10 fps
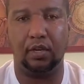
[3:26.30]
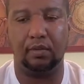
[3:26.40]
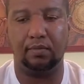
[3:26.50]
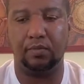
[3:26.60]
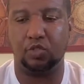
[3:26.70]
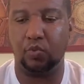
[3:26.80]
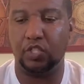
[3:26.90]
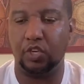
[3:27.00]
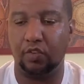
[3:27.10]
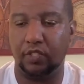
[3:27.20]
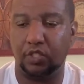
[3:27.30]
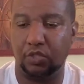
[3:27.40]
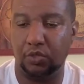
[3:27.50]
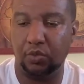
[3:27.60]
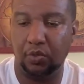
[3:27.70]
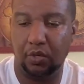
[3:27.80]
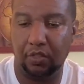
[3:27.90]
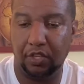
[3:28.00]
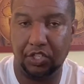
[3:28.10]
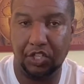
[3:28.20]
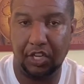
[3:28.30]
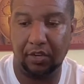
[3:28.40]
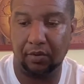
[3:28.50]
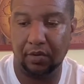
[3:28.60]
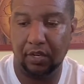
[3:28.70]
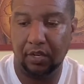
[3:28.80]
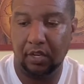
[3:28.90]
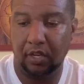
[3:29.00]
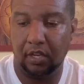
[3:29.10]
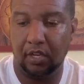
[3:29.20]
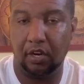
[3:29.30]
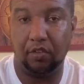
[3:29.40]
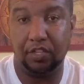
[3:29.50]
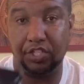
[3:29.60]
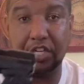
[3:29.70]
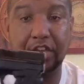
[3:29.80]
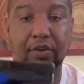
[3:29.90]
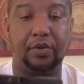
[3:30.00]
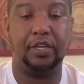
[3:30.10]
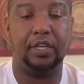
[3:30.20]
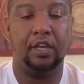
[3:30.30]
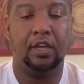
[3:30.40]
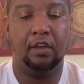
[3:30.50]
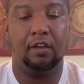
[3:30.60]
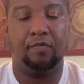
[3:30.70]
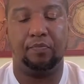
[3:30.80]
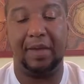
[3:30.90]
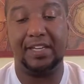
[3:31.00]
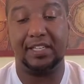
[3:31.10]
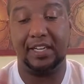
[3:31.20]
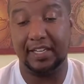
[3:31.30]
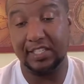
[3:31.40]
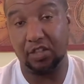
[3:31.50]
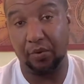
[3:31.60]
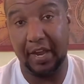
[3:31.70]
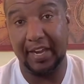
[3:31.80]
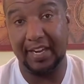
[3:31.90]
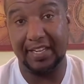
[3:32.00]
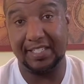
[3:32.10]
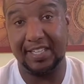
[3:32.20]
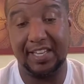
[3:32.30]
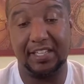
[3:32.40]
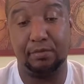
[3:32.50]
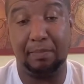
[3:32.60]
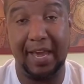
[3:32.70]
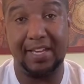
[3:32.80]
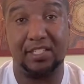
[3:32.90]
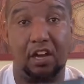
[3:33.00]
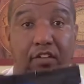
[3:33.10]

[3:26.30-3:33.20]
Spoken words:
switch over to the Shield? You know, the Shield, basically this 380 EZ is based off